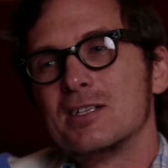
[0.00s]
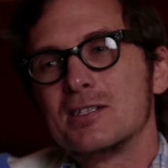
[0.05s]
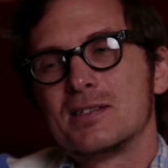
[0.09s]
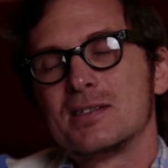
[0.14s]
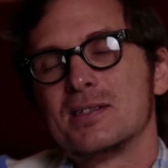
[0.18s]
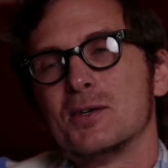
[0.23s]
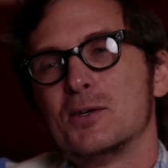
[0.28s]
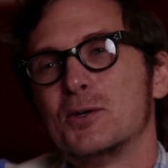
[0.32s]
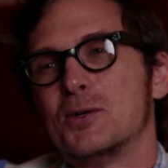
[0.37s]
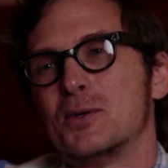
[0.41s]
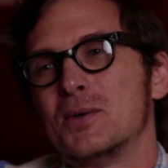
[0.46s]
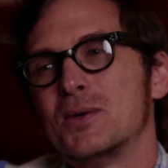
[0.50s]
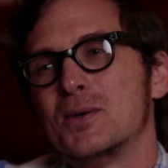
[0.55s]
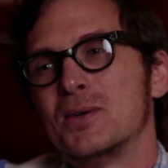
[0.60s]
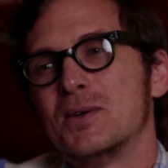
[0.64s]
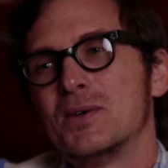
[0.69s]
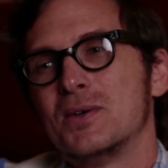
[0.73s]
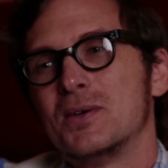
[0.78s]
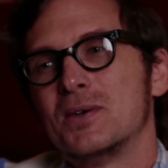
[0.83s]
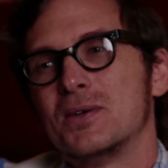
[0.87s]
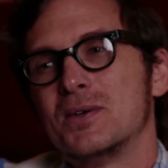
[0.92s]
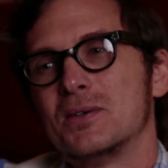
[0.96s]

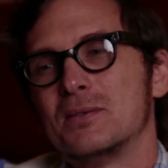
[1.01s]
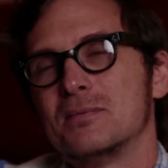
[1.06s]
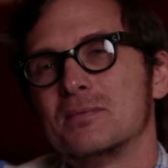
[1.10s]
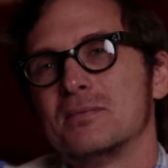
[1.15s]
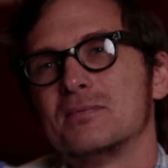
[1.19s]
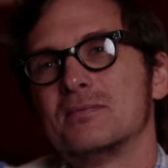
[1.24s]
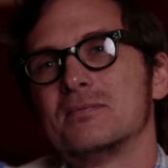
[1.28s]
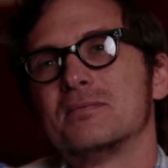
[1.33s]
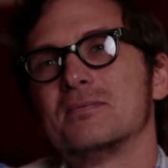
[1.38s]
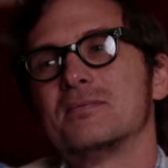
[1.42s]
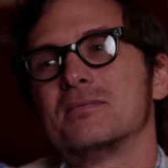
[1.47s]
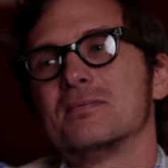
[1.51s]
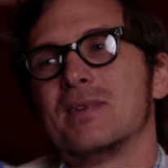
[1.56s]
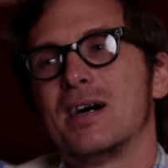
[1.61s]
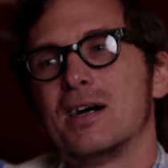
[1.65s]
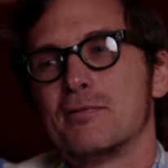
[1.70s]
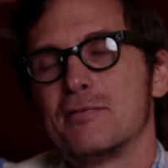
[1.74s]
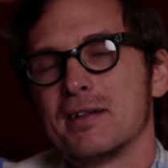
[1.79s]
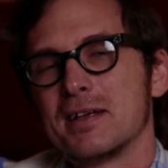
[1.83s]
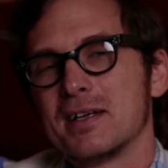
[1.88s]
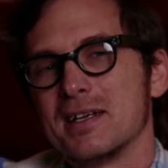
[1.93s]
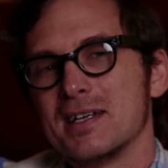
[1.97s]
So
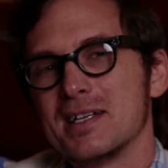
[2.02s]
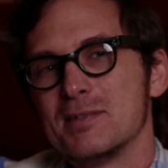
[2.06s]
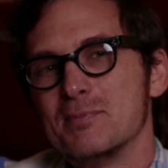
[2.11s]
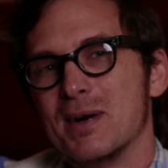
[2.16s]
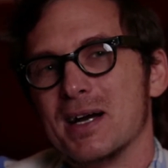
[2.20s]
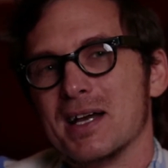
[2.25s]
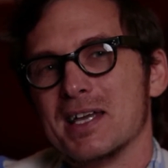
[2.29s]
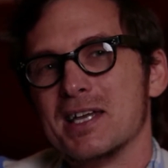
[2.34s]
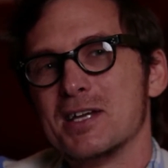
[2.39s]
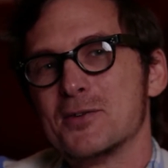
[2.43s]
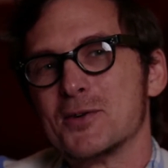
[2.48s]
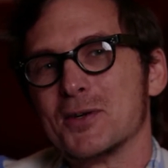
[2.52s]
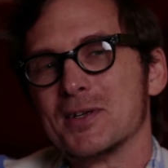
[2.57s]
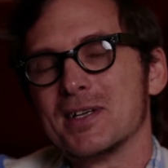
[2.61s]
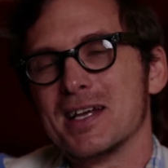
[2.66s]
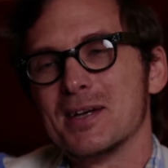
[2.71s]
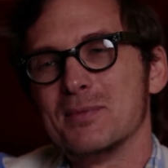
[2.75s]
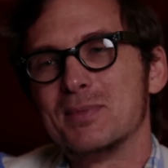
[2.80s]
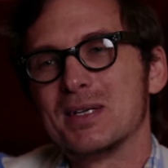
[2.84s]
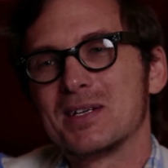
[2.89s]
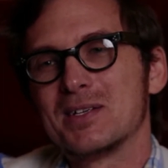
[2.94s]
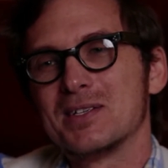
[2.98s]
I think he's my hero,
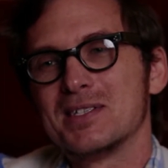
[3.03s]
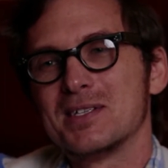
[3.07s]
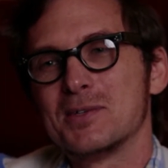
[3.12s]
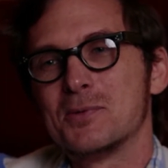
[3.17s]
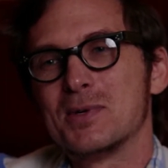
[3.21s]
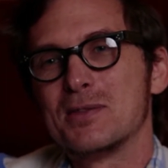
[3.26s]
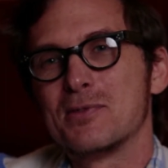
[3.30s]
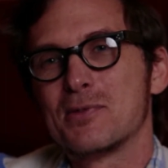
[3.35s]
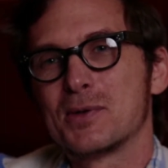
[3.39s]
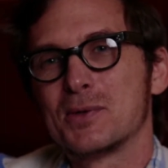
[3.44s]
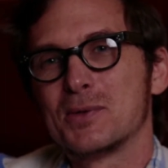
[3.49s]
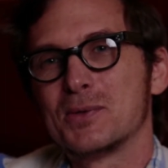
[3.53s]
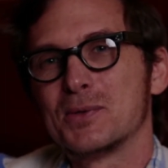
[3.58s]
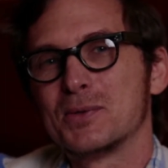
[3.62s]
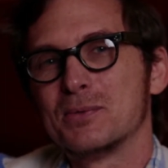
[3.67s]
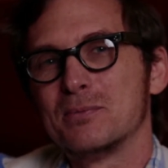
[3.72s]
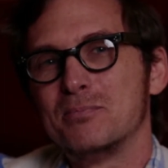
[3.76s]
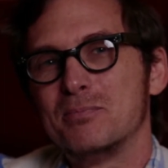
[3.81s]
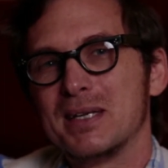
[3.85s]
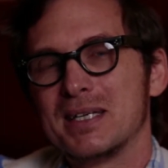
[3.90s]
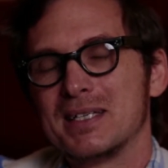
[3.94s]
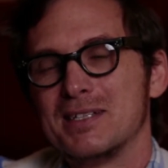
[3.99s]
yeah, because he went
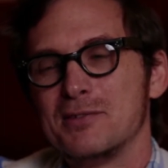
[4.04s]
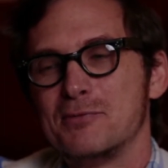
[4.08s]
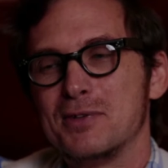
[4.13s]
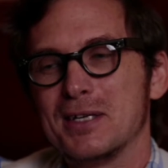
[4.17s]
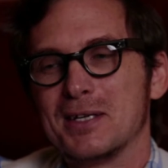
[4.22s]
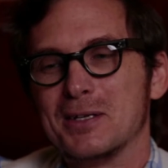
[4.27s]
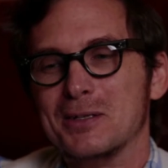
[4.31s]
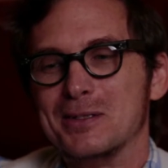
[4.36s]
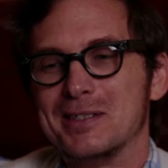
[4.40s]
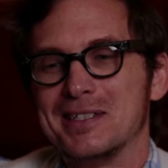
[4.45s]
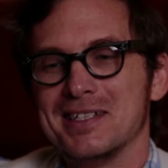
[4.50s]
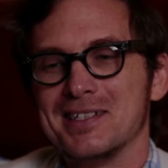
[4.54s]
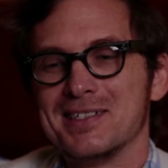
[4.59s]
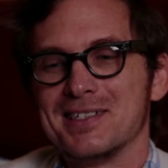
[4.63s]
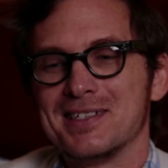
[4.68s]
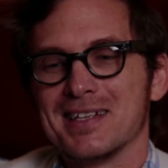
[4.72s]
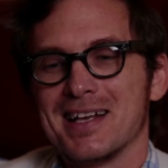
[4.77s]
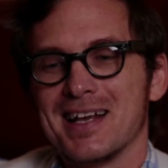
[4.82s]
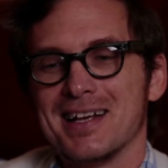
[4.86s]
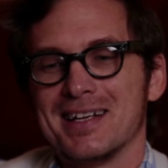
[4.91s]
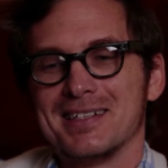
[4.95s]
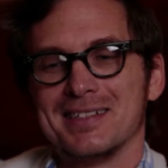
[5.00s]
through big
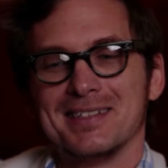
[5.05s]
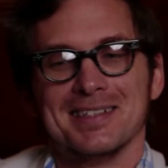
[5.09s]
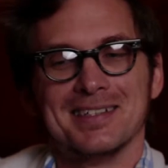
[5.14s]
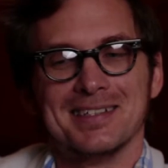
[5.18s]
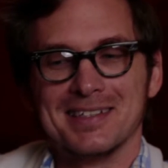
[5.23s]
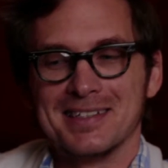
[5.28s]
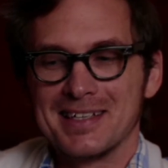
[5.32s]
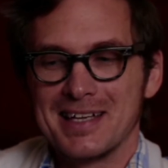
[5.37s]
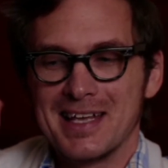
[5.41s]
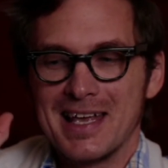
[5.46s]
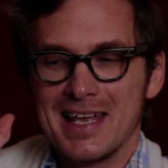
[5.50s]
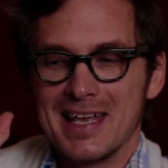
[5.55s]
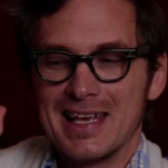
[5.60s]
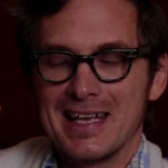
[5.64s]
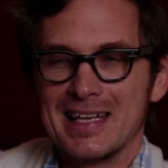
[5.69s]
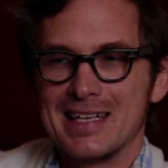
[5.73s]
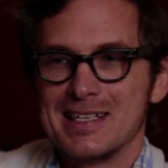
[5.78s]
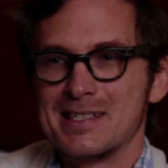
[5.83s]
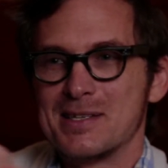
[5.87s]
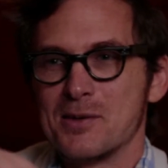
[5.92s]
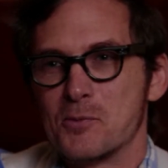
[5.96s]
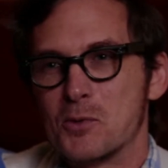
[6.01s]
difficulties and
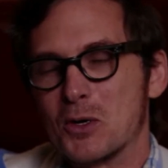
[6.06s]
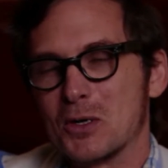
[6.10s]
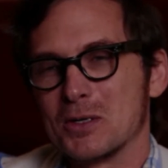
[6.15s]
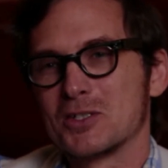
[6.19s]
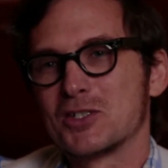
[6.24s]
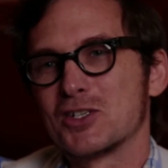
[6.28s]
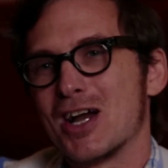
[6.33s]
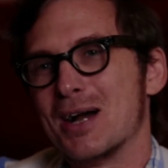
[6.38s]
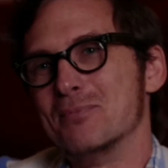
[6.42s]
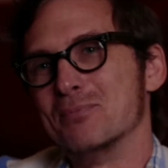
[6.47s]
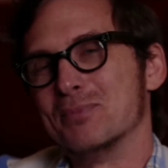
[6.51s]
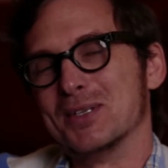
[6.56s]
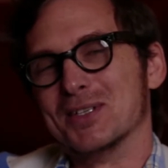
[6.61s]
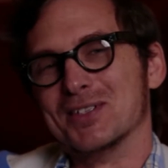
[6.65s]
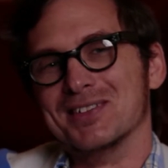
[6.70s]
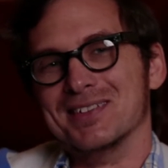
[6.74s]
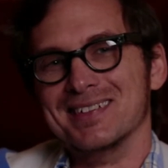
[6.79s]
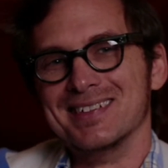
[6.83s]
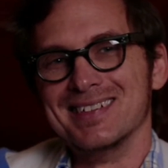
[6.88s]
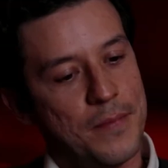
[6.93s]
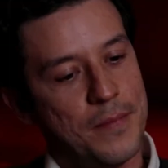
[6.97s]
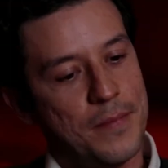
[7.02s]
he's a world
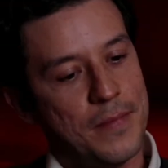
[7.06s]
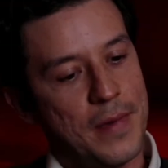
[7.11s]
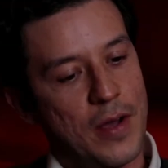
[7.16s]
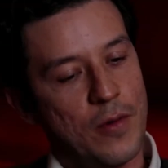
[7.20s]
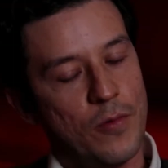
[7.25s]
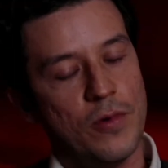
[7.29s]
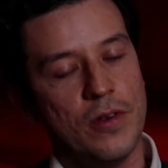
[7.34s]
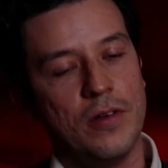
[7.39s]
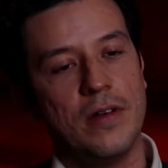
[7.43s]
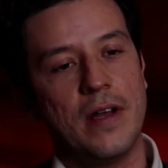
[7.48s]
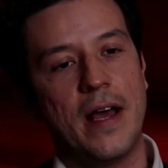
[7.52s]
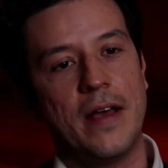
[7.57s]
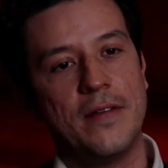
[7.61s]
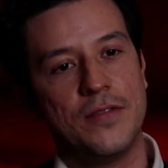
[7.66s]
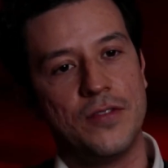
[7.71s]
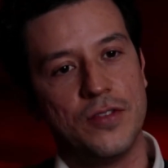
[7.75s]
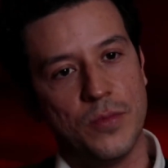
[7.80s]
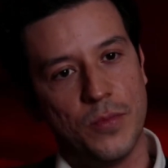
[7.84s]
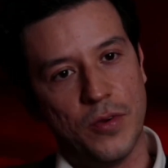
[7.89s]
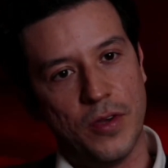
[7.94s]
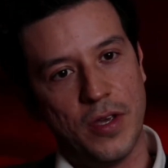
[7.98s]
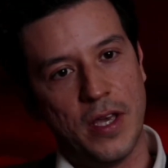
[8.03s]
champion. My real life
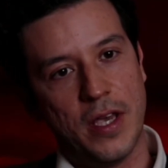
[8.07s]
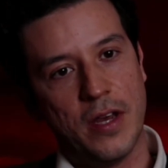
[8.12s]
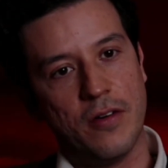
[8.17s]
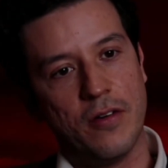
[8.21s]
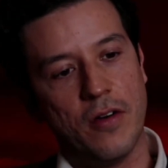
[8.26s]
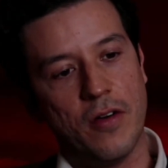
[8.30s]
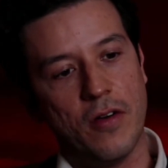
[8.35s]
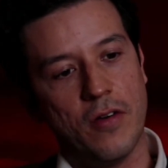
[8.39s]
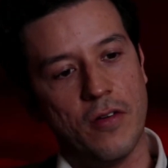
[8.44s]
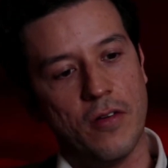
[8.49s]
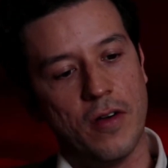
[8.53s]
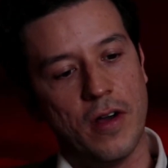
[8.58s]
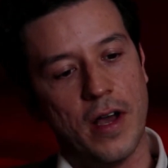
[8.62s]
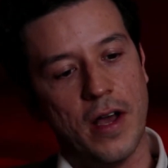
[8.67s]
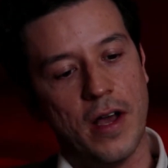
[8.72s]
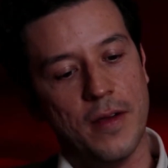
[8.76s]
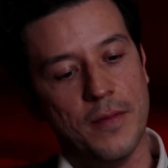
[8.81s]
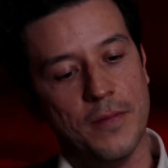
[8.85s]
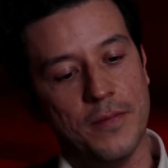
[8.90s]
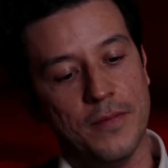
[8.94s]
superhero